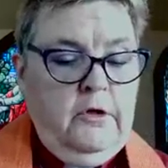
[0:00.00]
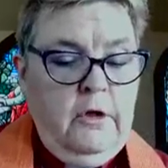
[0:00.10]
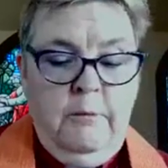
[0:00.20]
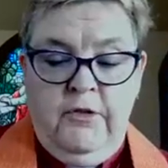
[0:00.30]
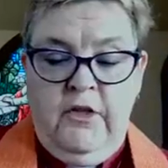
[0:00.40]

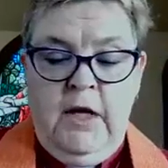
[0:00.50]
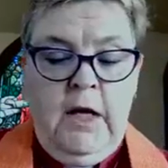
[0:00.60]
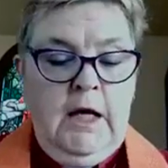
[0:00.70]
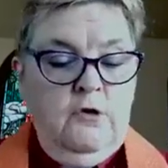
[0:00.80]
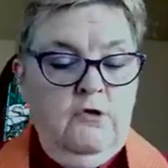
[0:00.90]

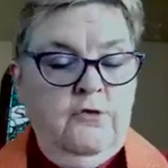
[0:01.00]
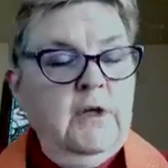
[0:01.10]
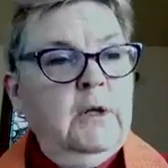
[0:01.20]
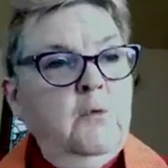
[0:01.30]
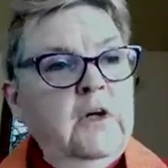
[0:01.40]
Timothy, and
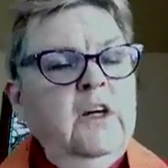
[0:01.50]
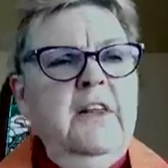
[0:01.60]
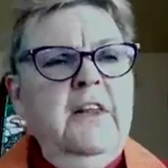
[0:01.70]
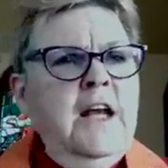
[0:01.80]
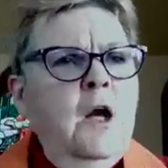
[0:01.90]
Philip, what could
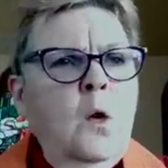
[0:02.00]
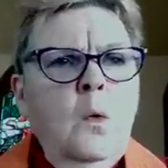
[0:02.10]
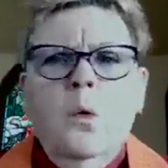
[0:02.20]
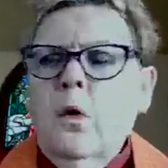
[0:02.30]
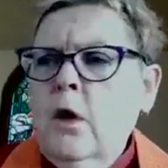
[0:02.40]
they
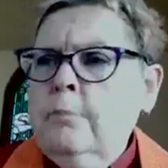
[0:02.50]
know